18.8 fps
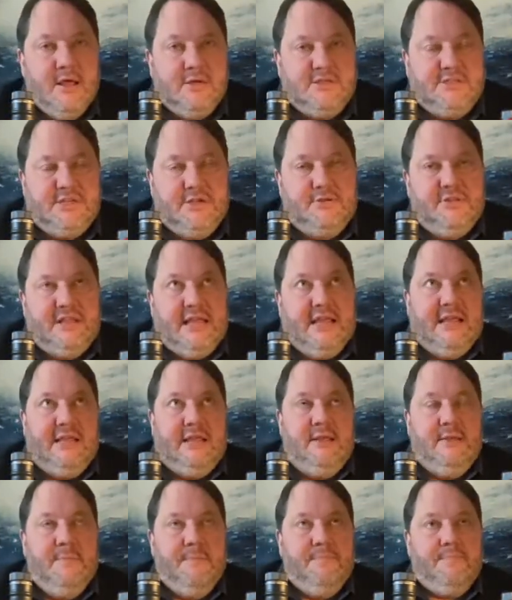to
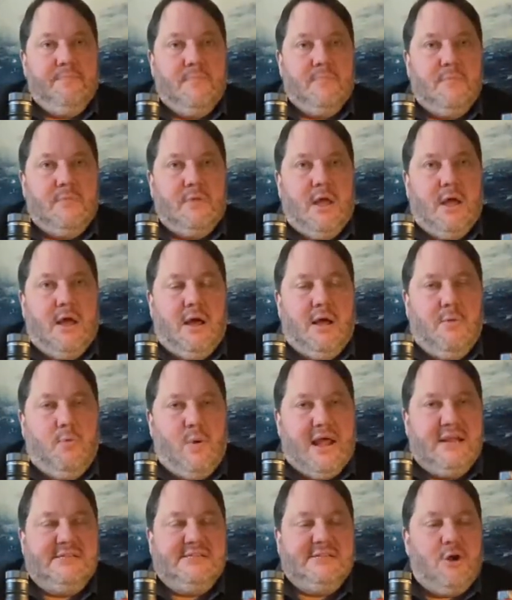the
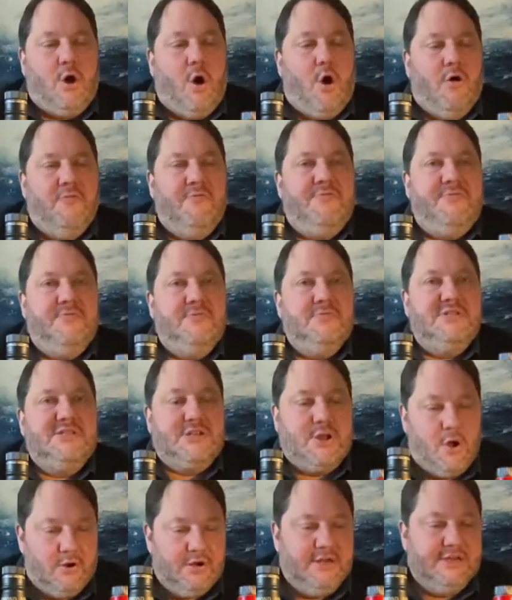west of
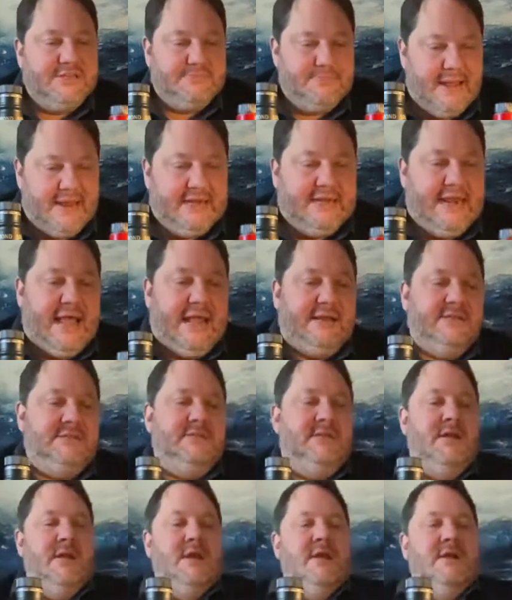Scotland's mainland.
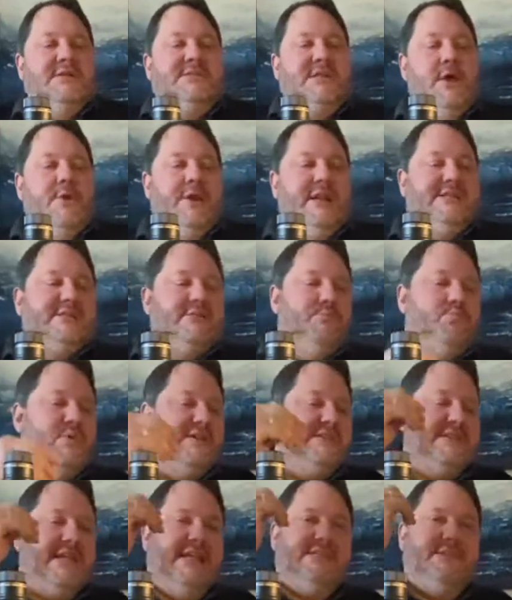So it's a
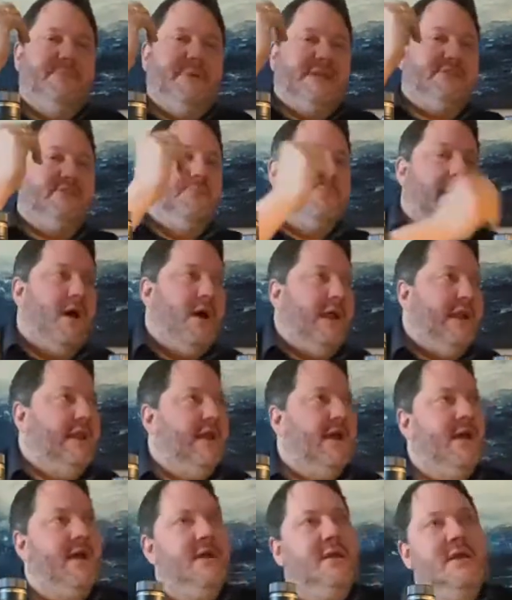whiskies mixed from
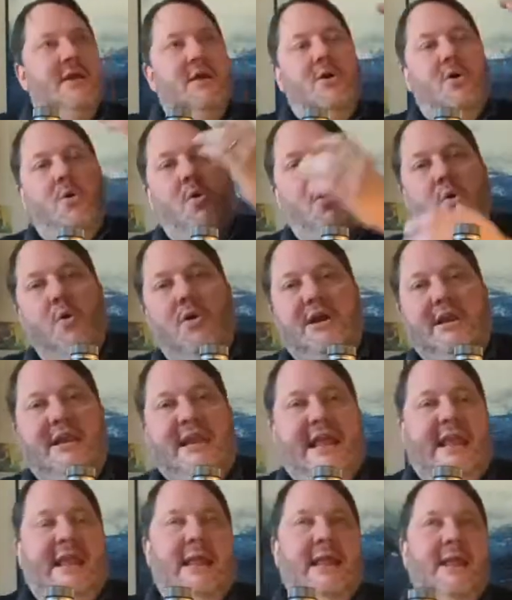Isla,
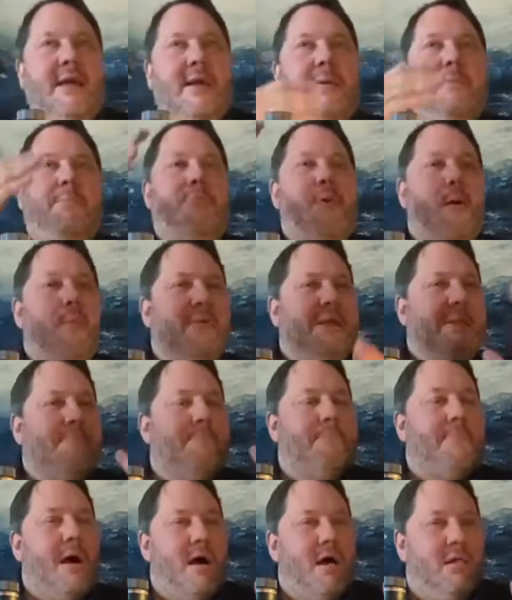Orkney, probably
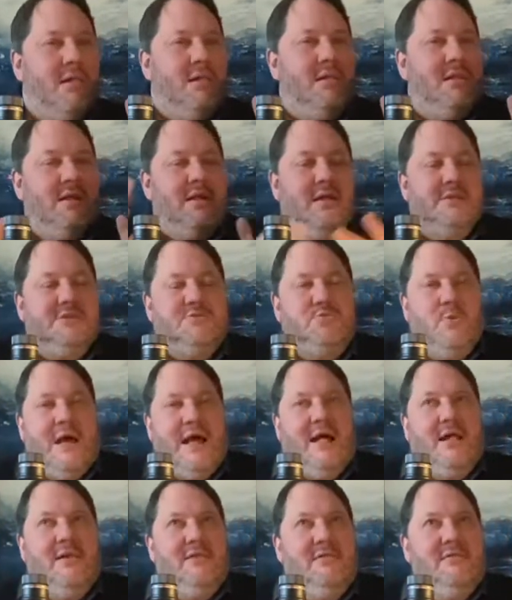Mull as
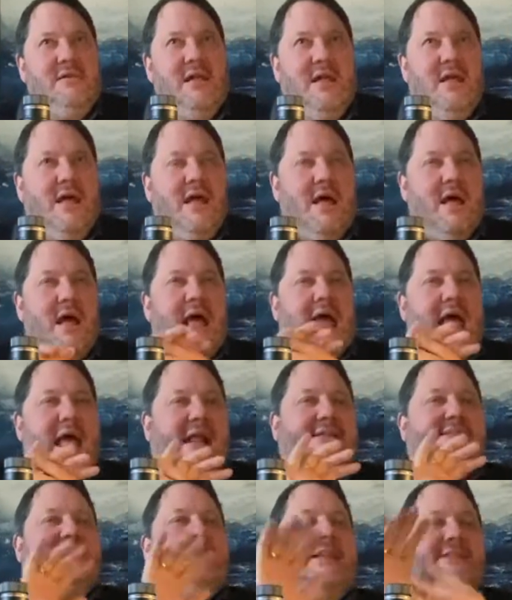well,
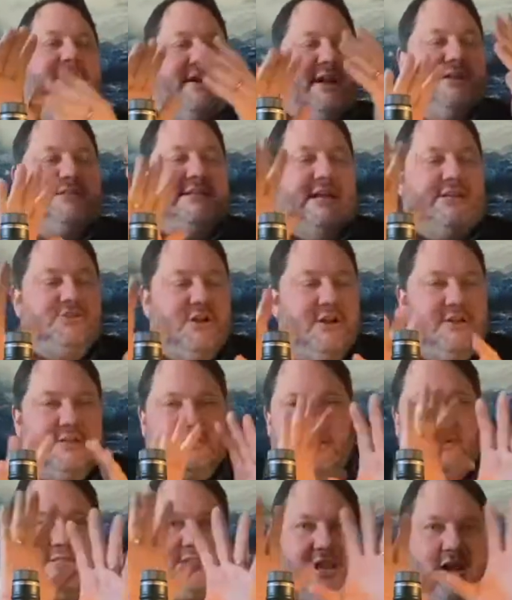etc., etc.
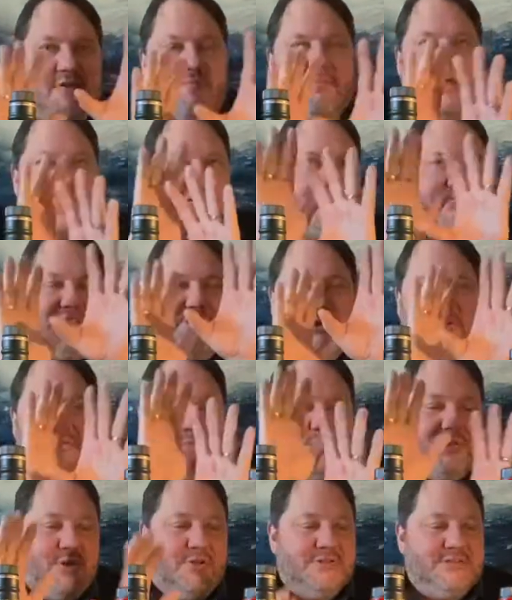So it's kind of a mixture
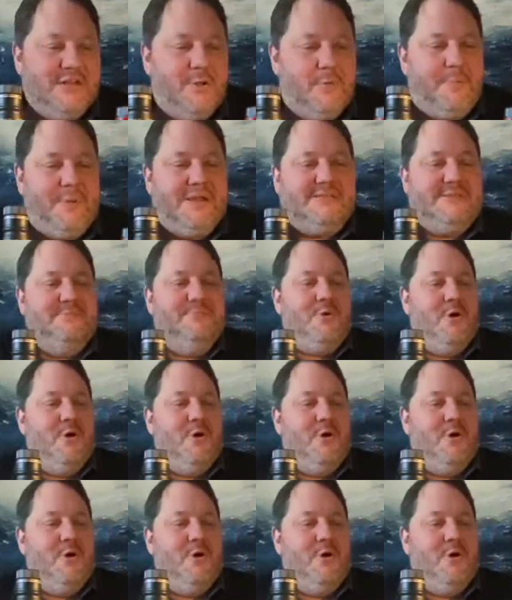of all those little bits and